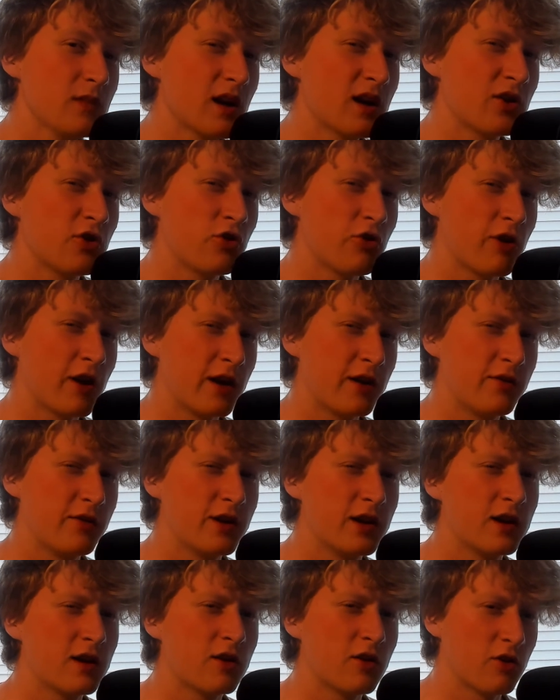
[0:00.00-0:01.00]

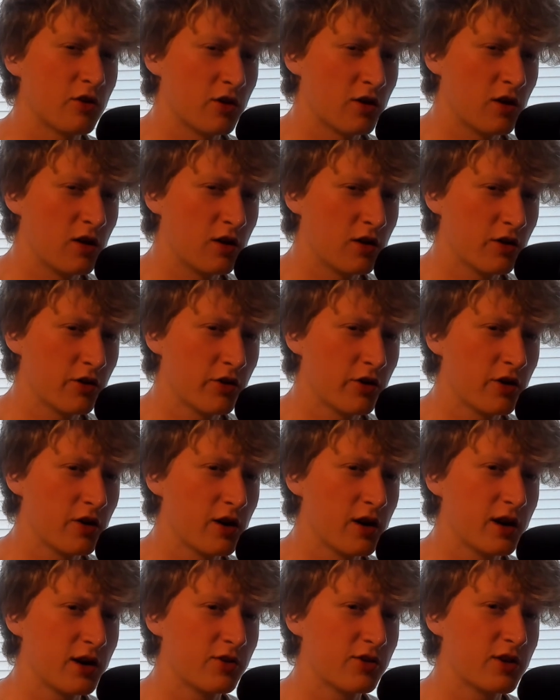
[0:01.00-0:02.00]
craving or hunger or
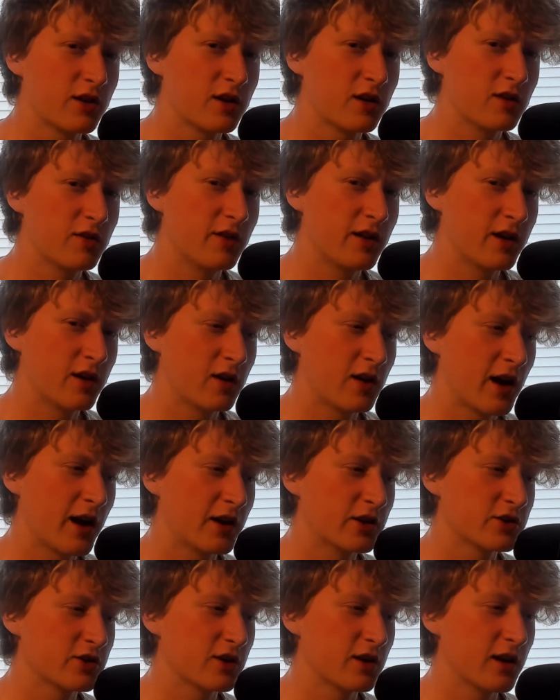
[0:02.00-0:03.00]
anything, like
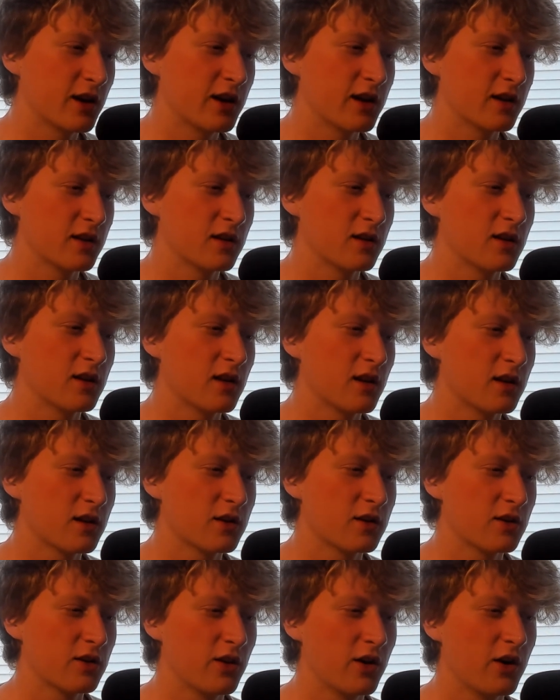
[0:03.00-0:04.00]
actually getting
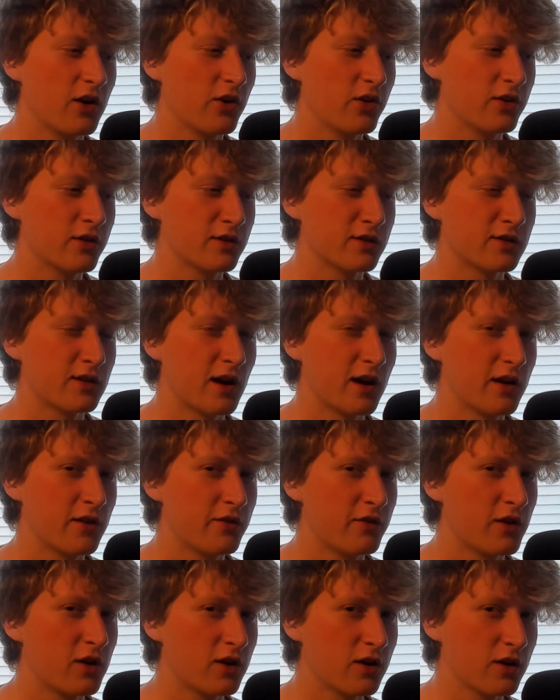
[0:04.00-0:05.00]
to the other side of
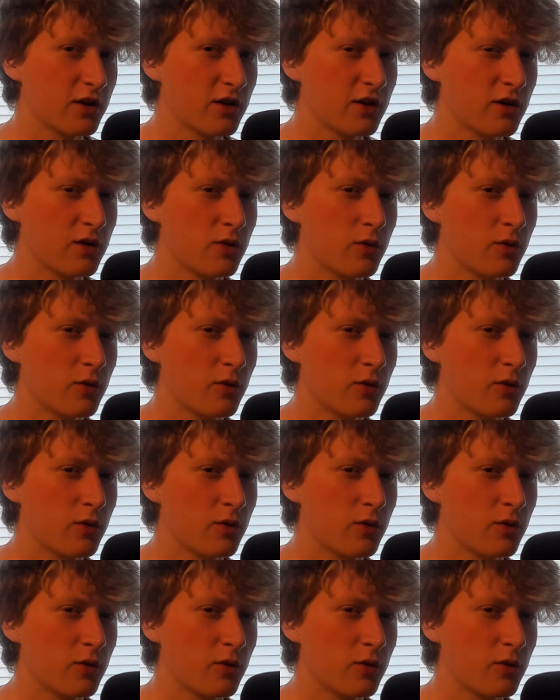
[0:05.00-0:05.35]
hunger,